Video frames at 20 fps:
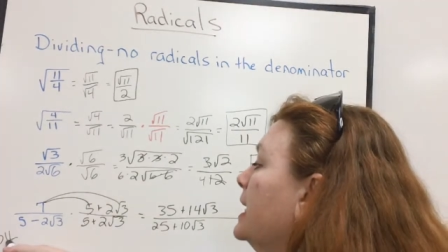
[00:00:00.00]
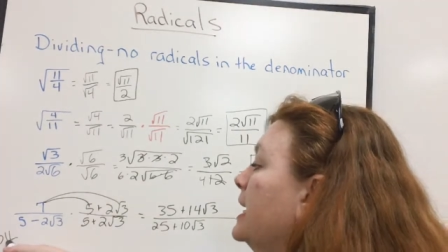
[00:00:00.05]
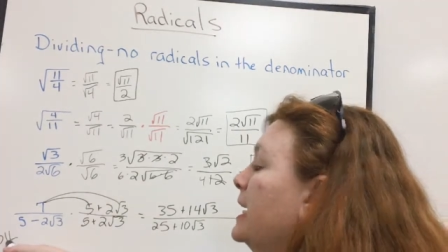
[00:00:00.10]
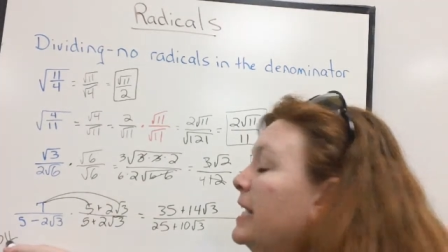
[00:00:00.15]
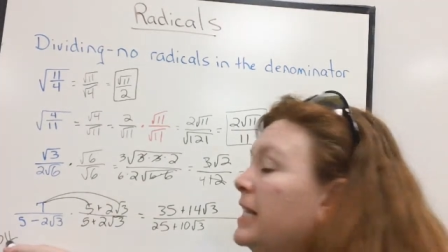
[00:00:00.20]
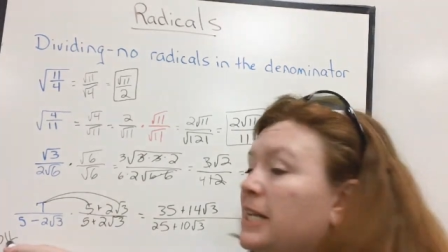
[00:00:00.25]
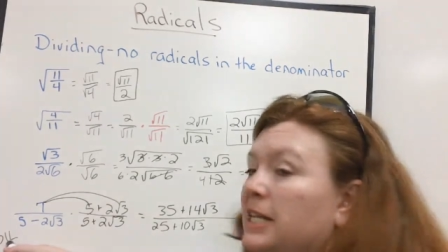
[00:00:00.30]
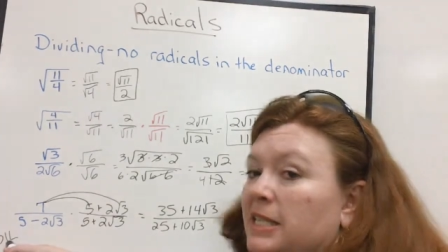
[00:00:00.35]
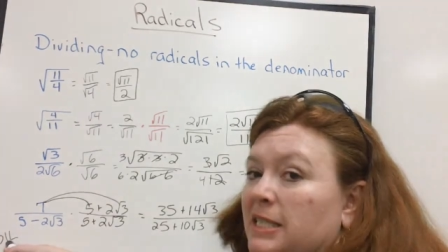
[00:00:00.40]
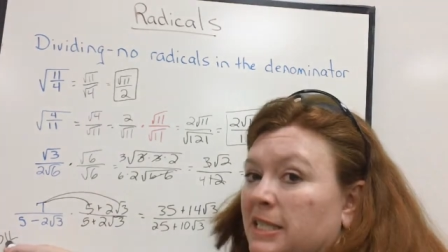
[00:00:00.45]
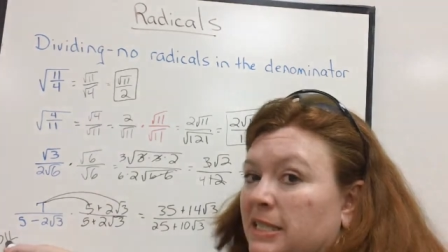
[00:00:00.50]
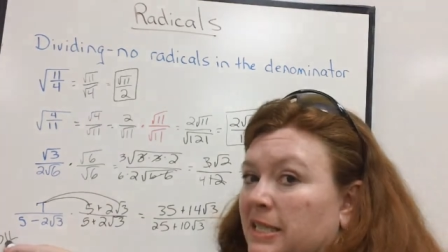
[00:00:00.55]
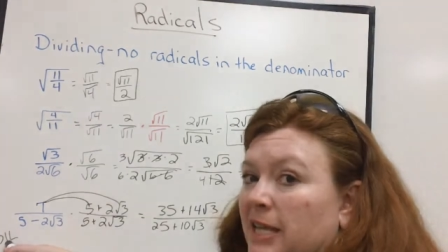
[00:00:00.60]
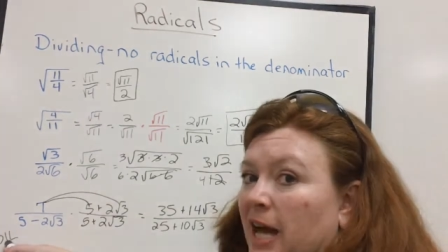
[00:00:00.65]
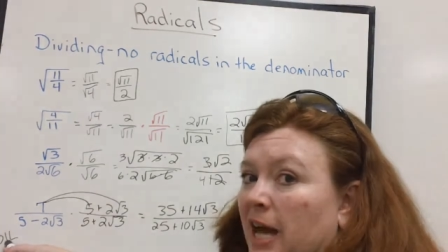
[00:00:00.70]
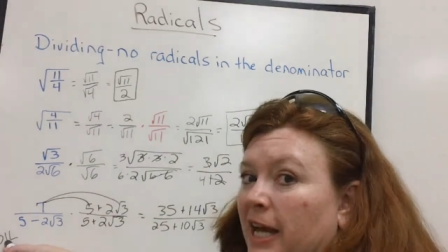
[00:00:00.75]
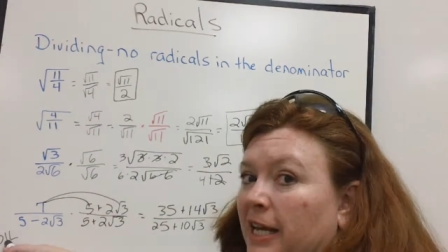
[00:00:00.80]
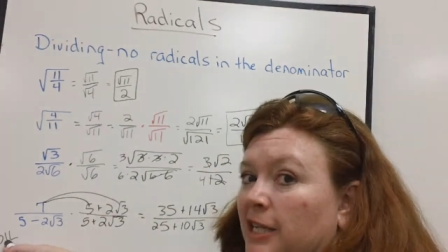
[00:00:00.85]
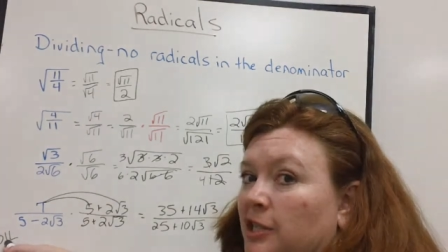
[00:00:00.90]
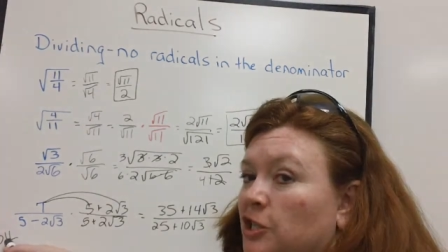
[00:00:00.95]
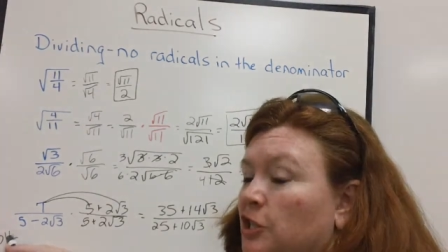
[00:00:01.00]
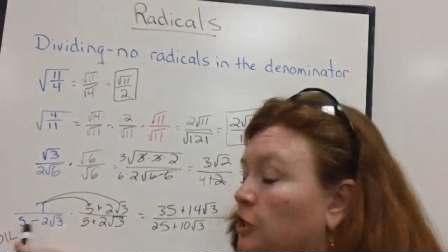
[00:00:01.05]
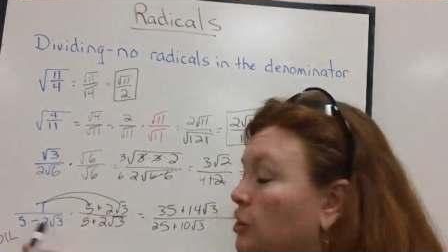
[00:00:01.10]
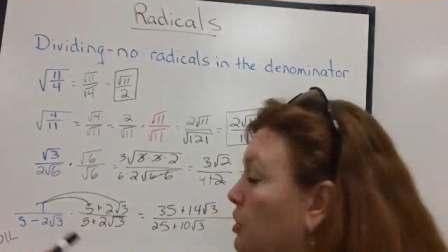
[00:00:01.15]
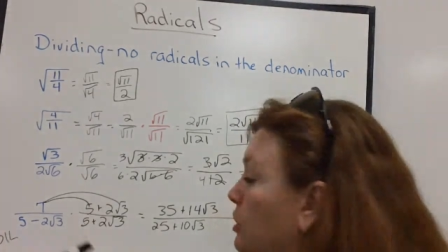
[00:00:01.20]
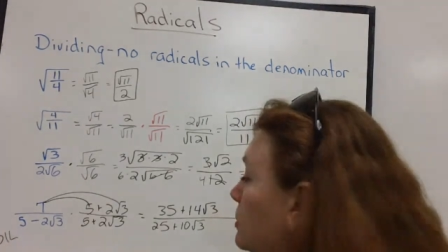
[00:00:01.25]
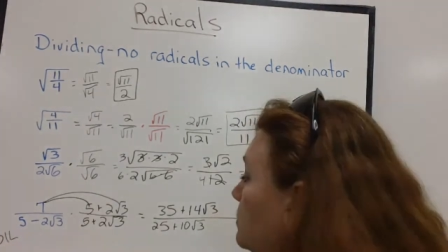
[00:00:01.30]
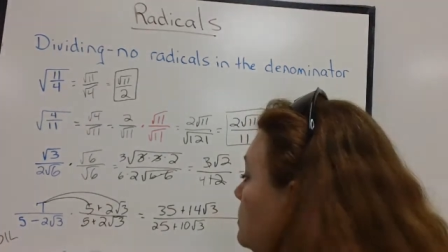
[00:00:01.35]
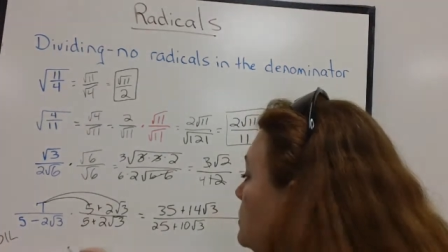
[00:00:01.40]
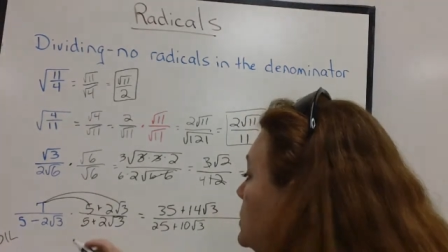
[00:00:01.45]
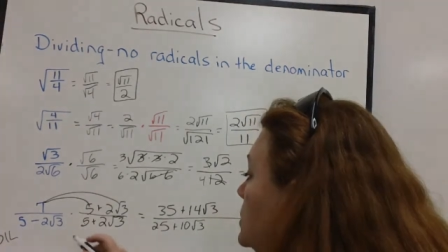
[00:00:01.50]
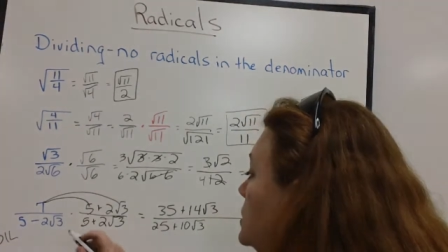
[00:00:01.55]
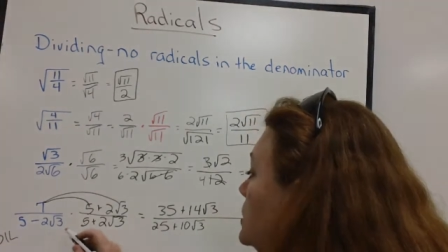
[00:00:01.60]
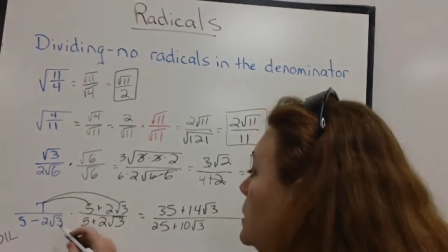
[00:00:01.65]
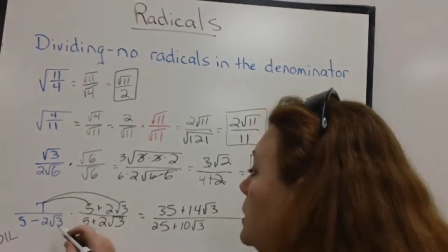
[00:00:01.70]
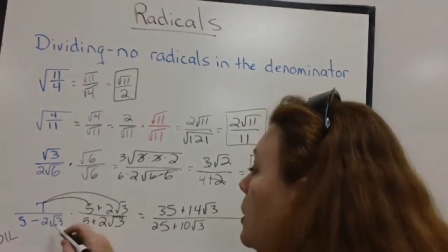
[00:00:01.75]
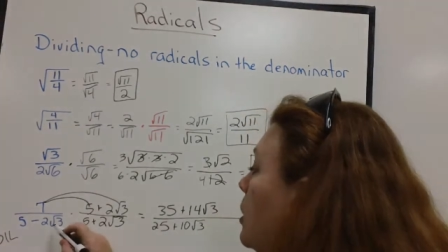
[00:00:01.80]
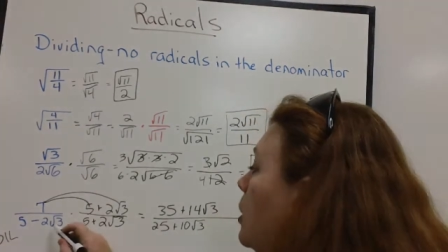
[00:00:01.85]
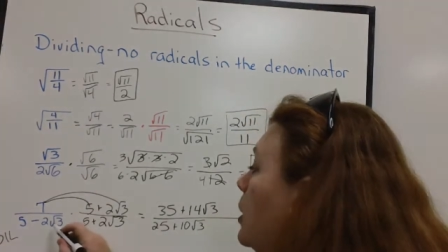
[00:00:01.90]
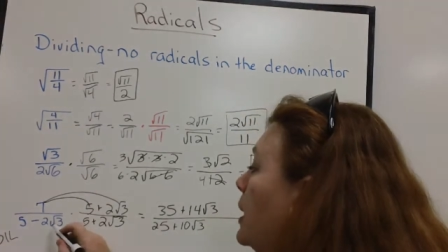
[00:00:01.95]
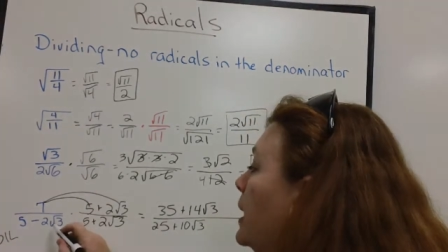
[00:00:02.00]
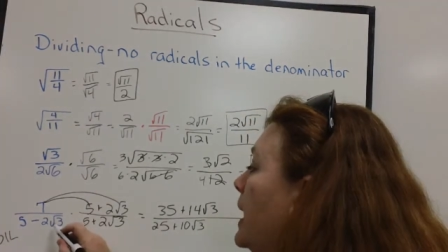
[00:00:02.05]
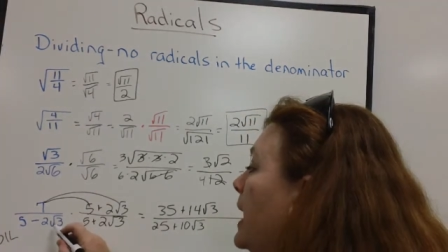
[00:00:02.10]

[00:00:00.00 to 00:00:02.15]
inside terms are